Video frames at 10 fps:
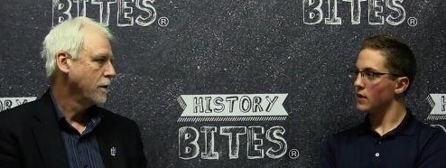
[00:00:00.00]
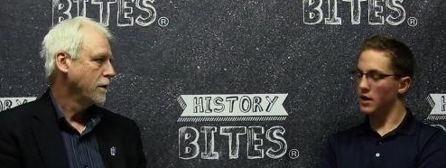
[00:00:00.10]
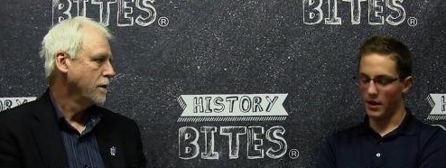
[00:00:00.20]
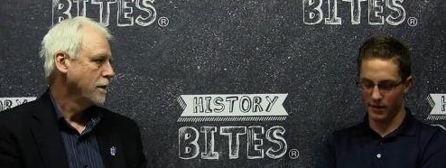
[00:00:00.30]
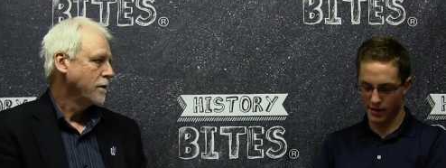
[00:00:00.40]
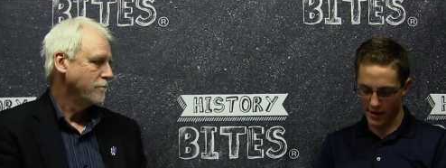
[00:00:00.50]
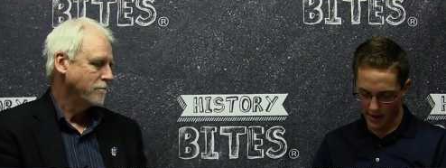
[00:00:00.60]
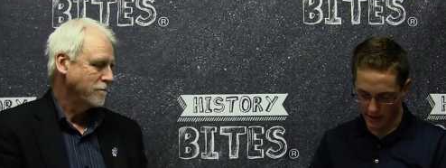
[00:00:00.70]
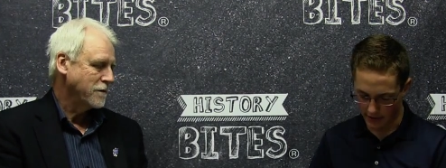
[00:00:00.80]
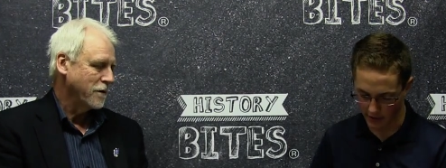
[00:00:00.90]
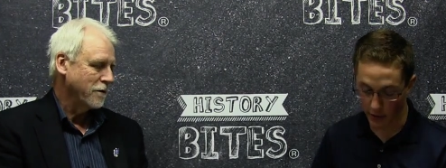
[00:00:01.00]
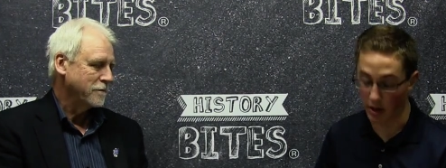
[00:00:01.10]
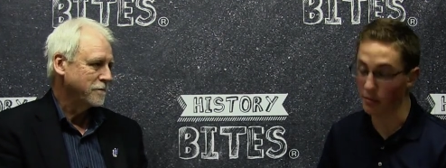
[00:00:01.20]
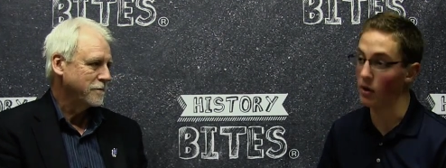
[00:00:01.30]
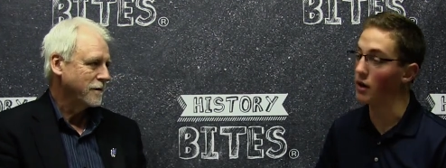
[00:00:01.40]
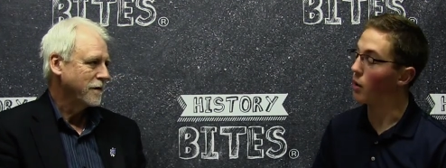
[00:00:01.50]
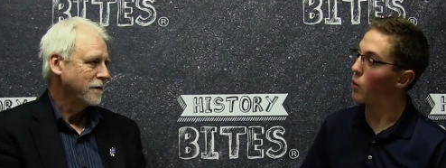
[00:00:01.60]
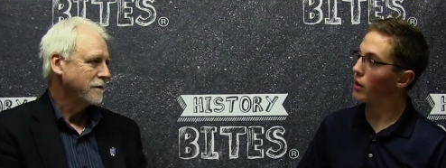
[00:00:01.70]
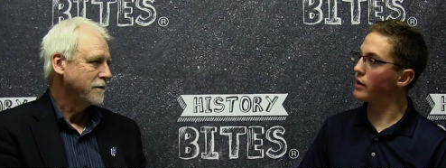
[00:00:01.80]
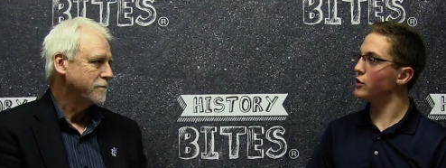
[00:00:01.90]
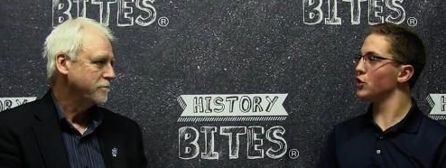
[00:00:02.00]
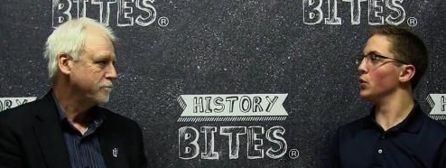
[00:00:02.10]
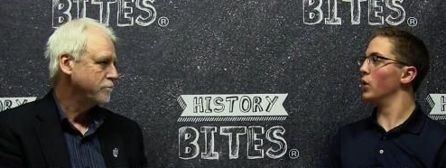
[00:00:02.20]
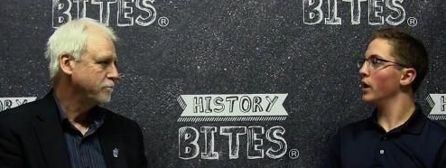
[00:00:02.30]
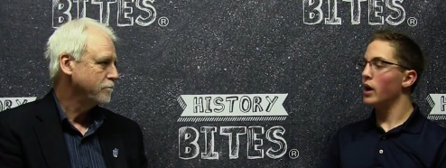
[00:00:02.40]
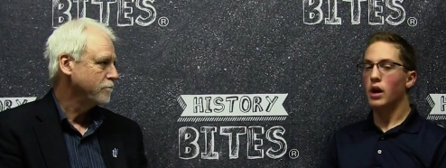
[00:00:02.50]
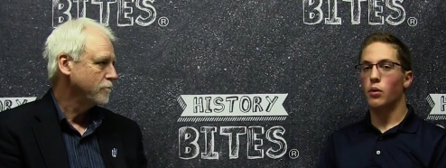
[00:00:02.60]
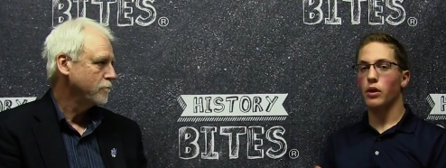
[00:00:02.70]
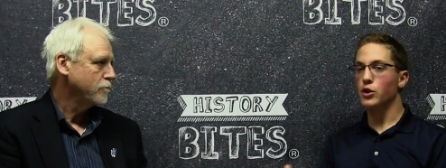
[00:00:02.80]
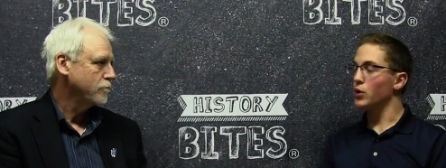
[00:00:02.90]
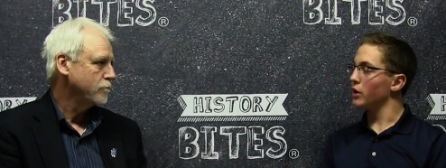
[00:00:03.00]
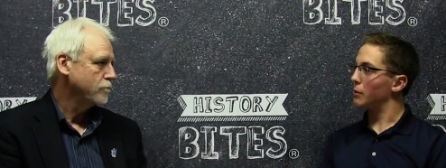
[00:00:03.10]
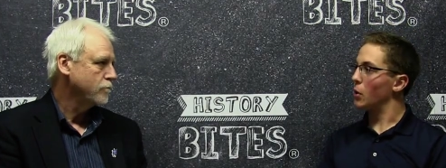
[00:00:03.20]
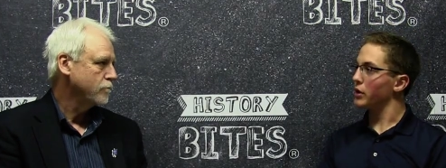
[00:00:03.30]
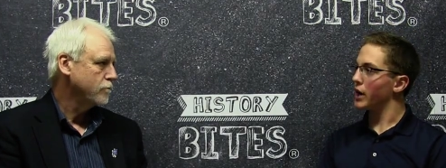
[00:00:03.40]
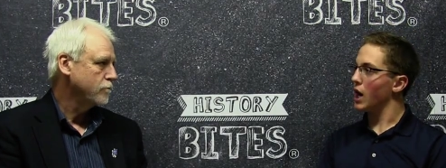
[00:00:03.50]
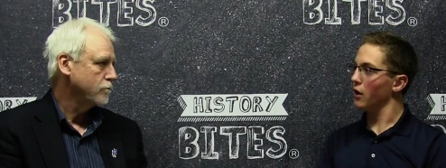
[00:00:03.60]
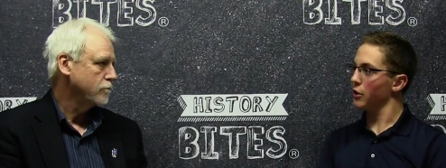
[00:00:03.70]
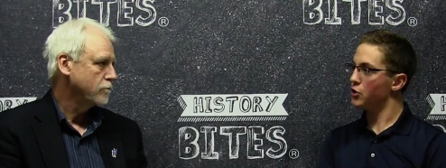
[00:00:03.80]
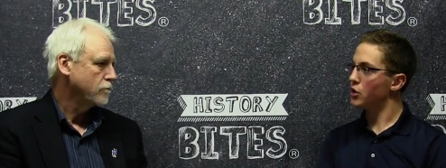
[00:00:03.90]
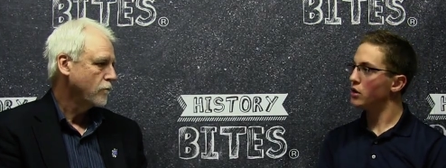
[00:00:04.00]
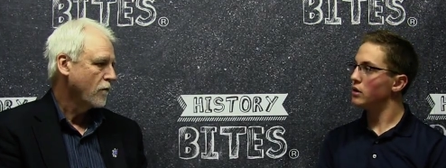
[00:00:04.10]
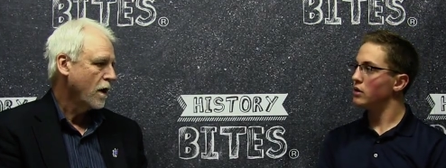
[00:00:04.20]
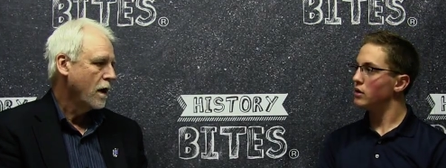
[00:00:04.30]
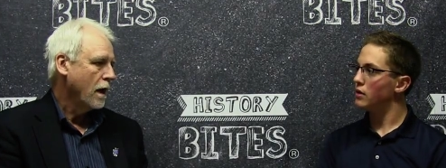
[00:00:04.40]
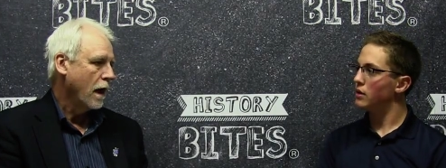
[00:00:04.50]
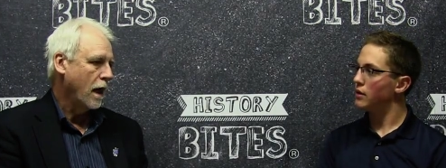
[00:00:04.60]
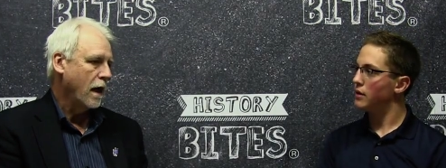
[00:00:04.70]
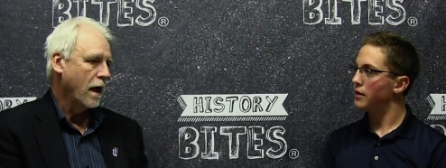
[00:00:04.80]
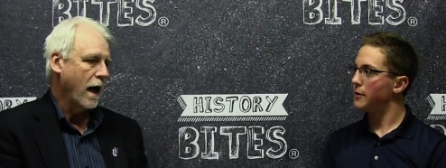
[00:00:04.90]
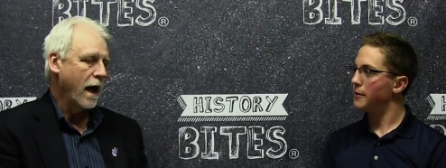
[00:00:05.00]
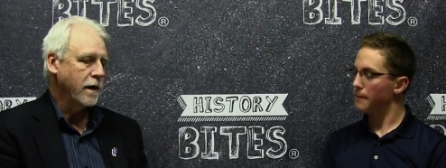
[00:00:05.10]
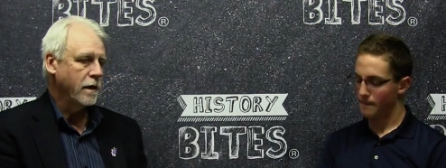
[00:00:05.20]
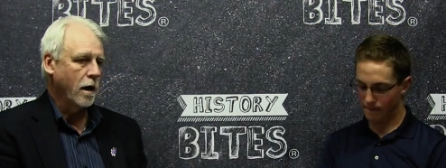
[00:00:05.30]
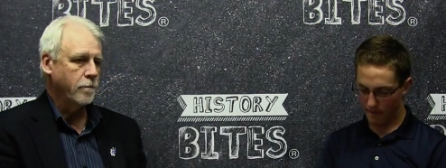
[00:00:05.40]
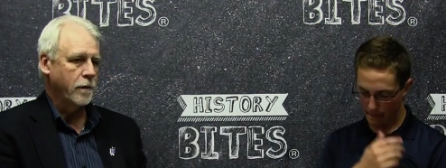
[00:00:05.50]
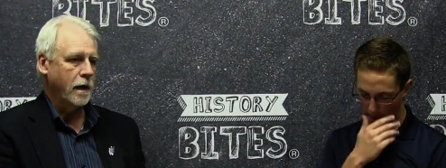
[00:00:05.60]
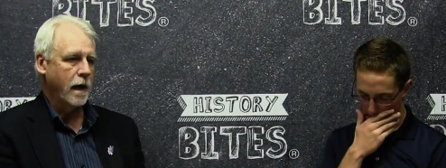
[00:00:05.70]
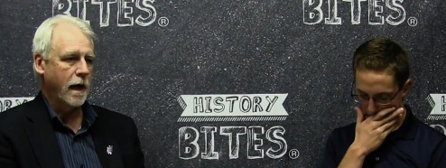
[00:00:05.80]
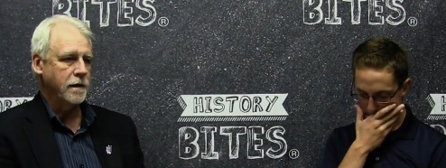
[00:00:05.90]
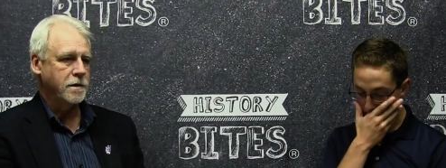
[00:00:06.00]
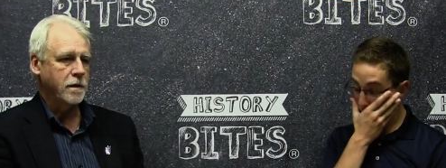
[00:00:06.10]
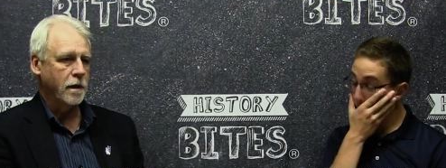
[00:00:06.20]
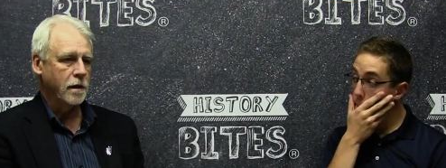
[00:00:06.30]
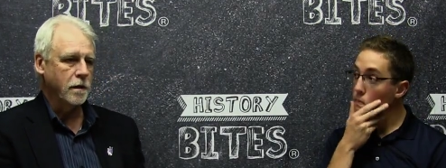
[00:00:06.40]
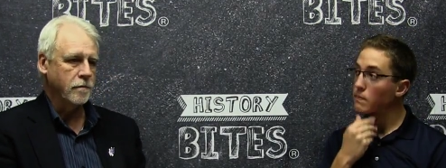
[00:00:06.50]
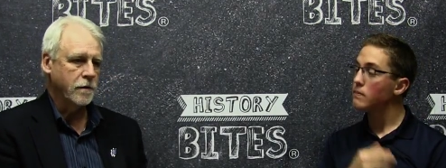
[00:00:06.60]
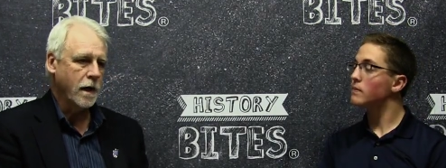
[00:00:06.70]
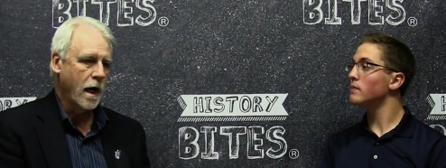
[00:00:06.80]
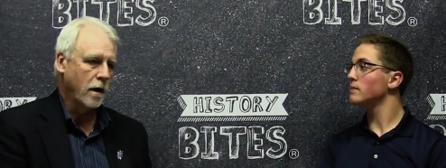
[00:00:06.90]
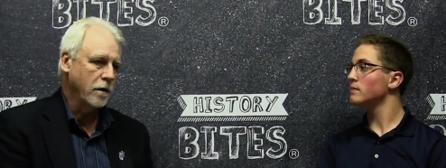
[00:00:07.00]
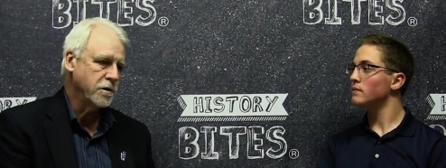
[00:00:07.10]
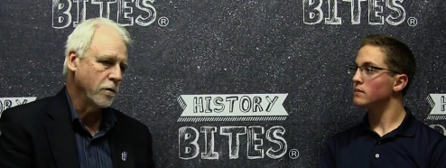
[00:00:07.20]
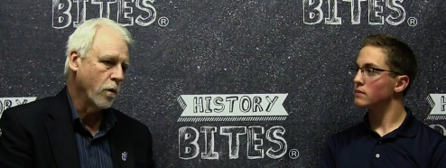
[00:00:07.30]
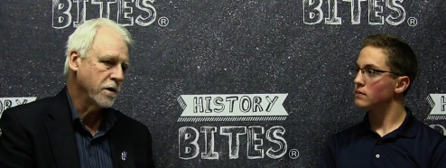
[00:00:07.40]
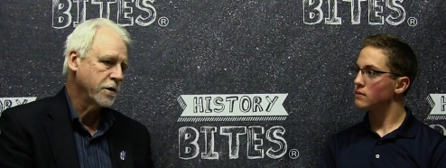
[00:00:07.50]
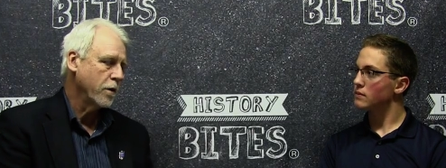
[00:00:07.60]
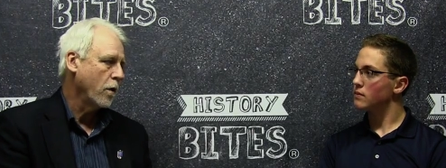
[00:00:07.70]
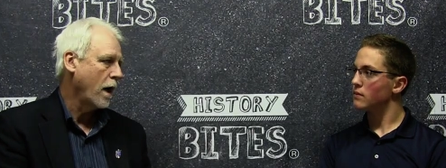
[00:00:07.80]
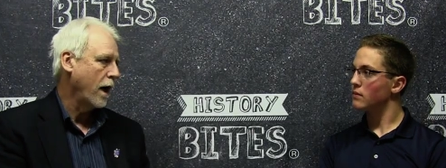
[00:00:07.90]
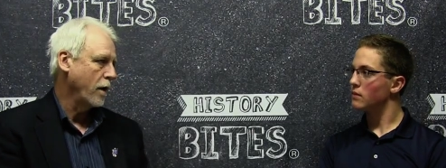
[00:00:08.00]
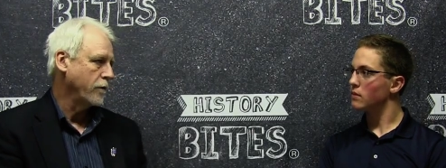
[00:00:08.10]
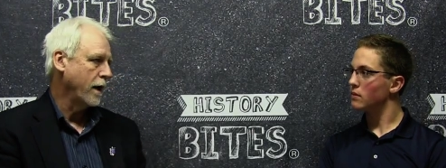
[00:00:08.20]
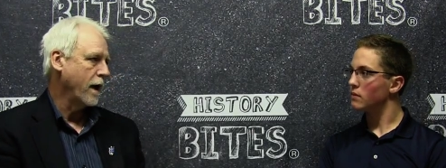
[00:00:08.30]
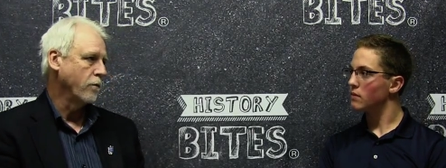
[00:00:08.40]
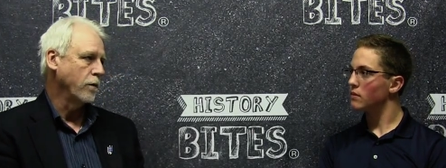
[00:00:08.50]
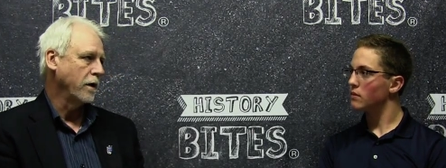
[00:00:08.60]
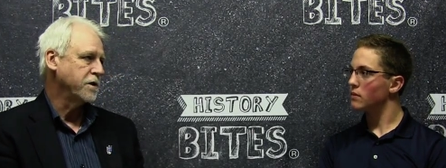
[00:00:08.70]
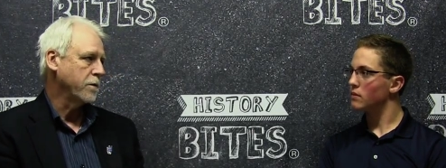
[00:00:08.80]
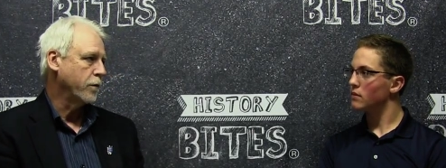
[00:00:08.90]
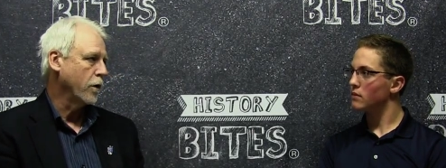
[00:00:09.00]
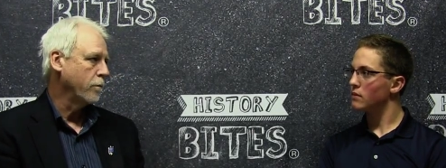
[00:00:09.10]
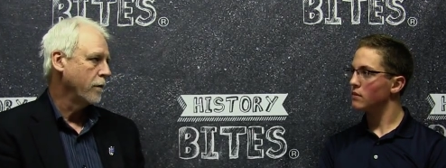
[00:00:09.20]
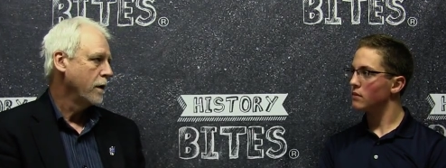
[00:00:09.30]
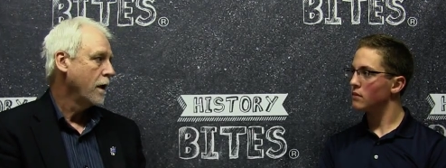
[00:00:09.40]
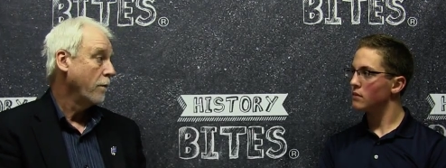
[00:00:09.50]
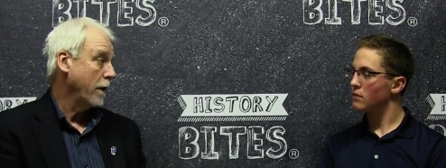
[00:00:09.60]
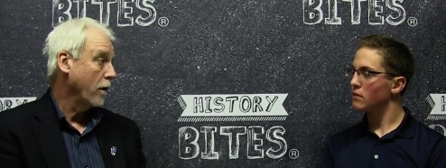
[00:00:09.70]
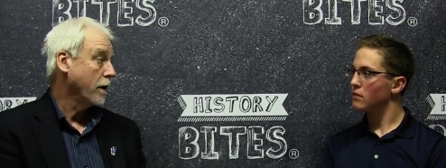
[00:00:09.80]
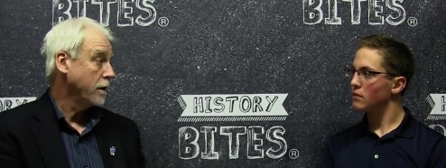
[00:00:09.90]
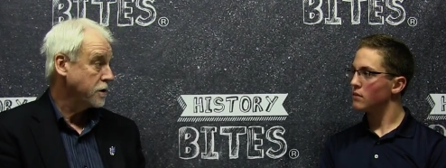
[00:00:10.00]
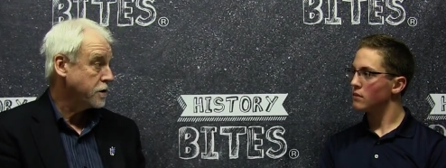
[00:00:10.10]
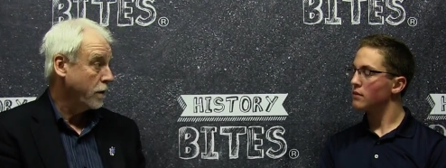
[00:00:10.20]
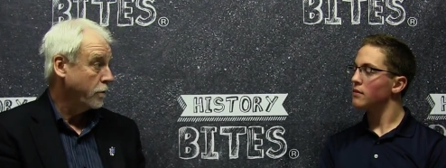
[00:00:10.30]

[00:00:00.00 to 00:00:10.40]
Speaker 1: Huh, that's incredible. Now, where did you where did you end up going to college?
Speaker 2: Uh, I ended up at a college in Western Ohio that had a really superb American history